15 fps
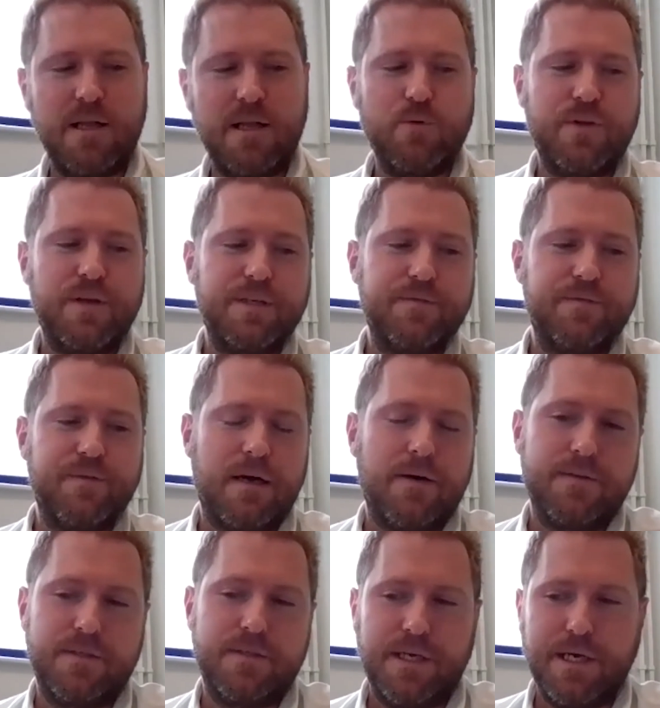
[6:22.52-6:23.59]
valuable things for
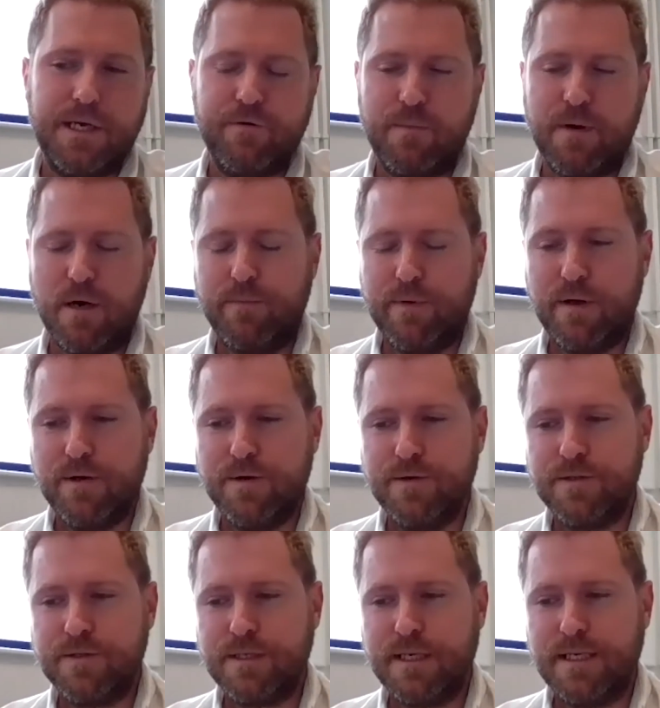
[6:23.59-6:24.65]
others to hear about,
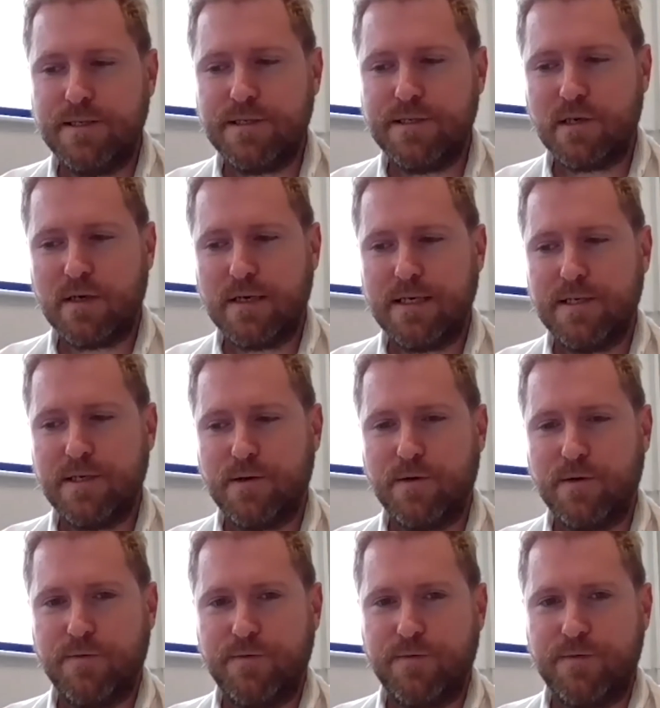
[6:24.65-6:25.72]
because inside
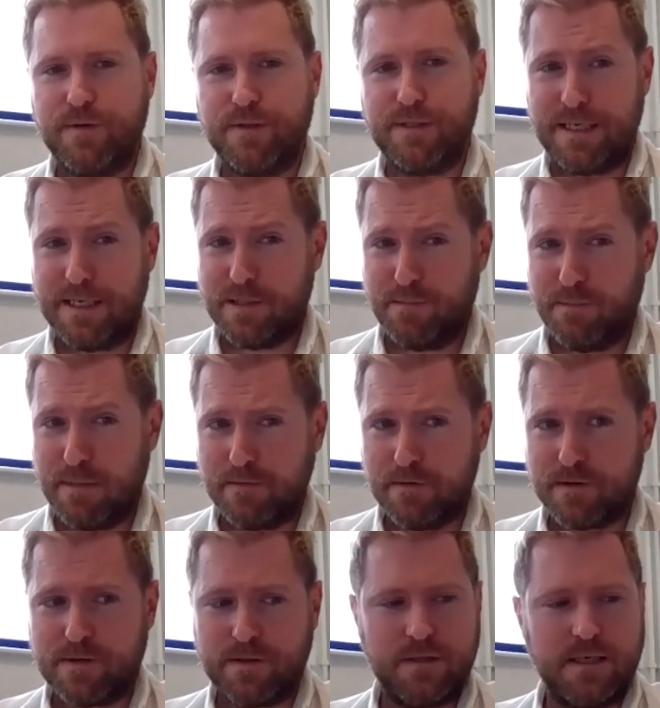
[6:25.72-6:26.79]
of 6
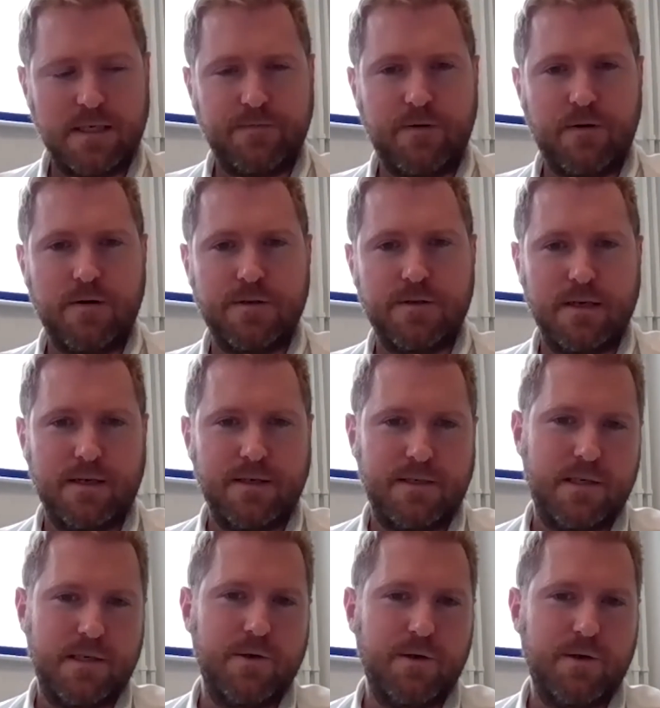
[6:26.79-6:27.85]
months, as far as I can
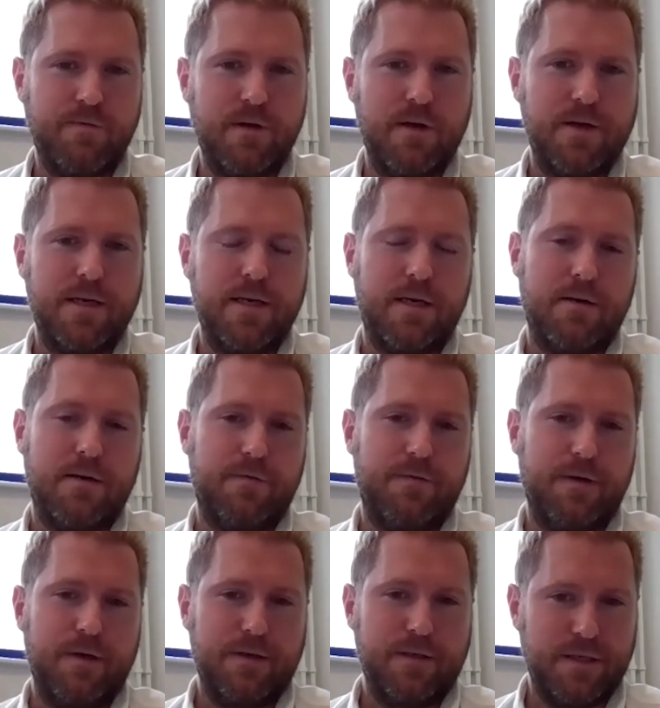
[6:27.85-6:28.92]
tell, you've learned enough
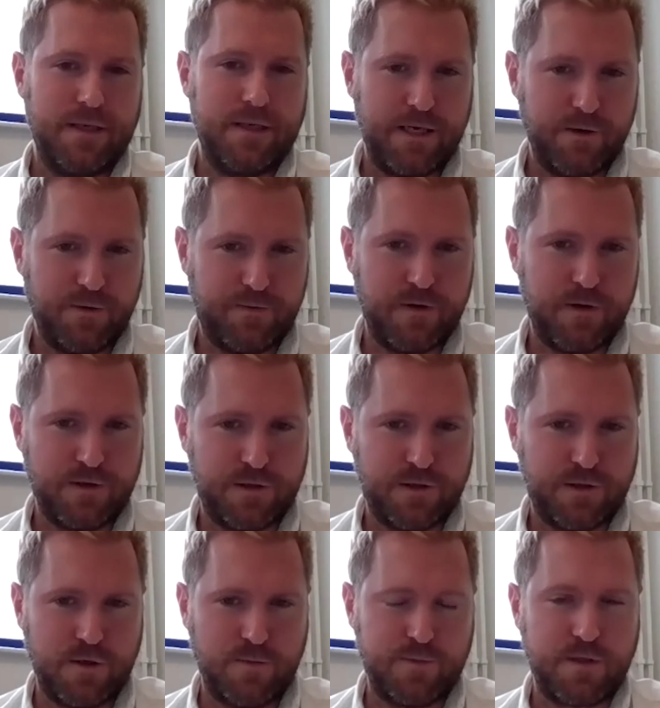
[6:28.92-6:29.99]
to get your
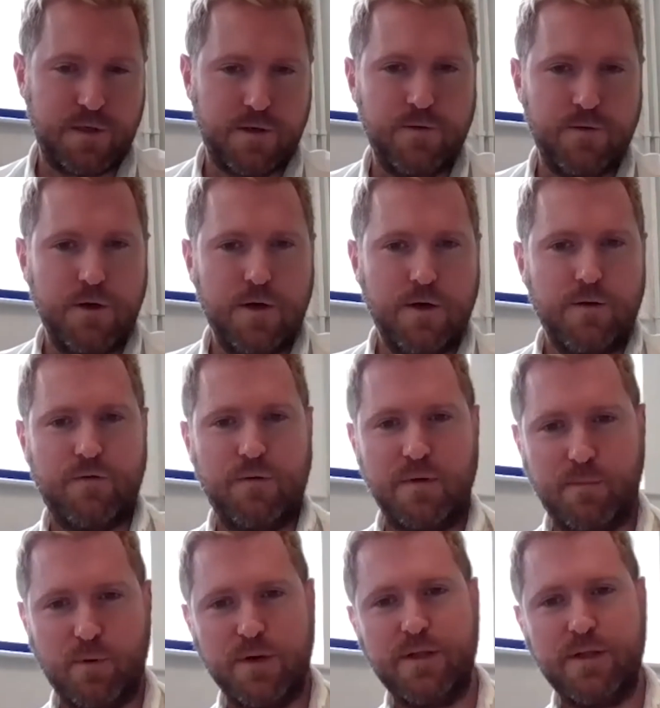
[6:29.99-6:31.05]
first job. So from
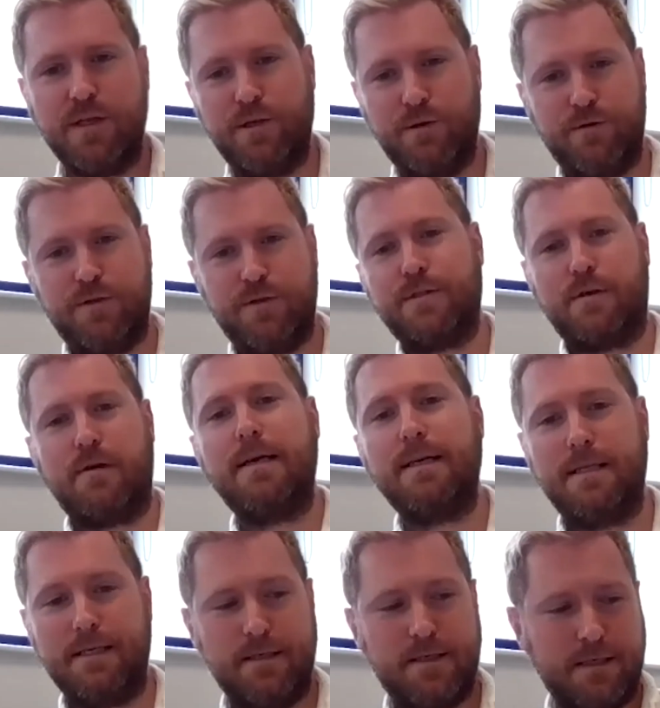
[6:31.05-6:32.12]
the point that you
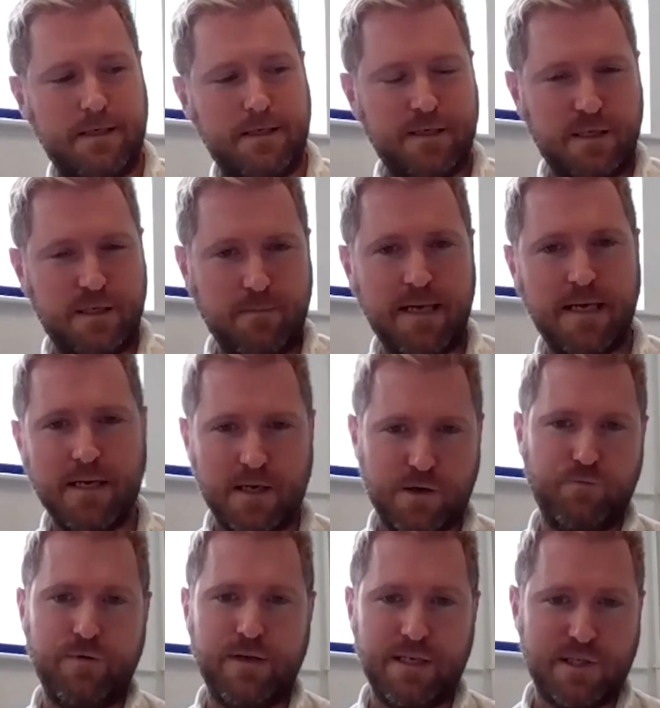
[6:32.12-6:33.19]
decided to make a
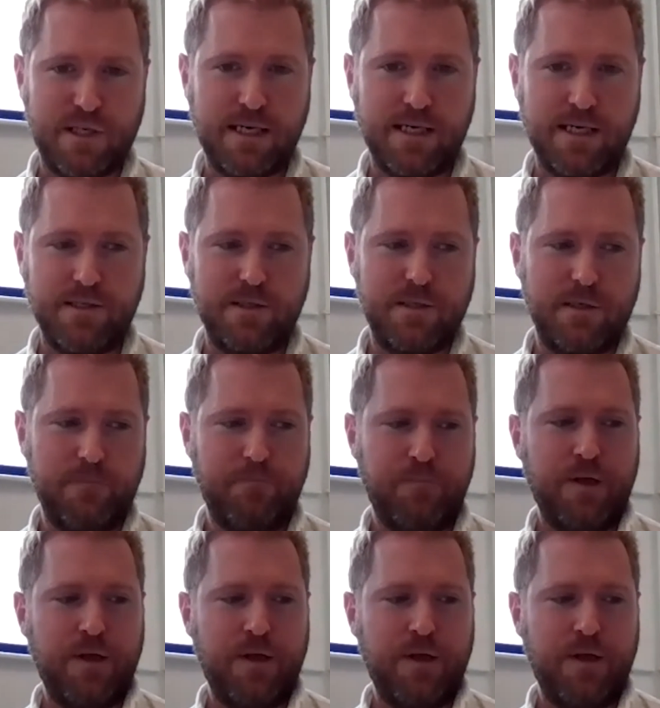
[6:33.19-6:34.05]
career change,